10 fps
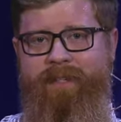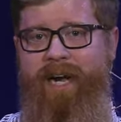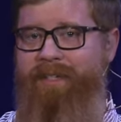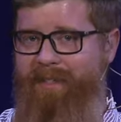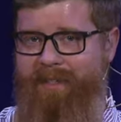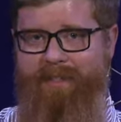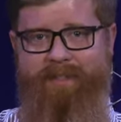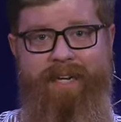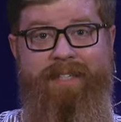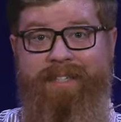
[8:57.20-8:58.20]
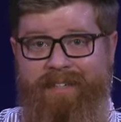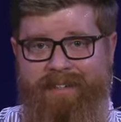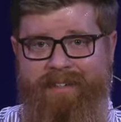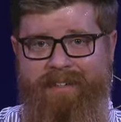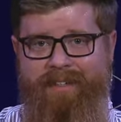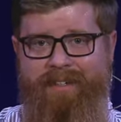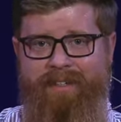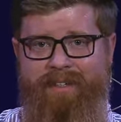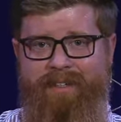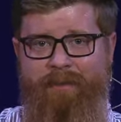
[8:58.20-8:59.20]
Isaac. That's it.
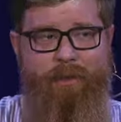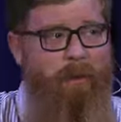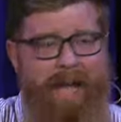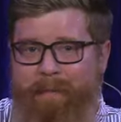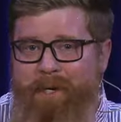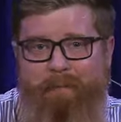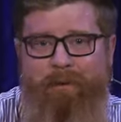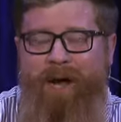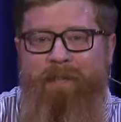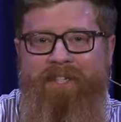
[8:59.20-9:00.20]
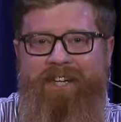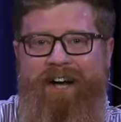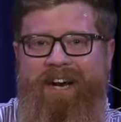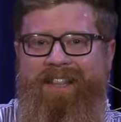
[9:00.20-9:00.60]
So what happened to the promise, God?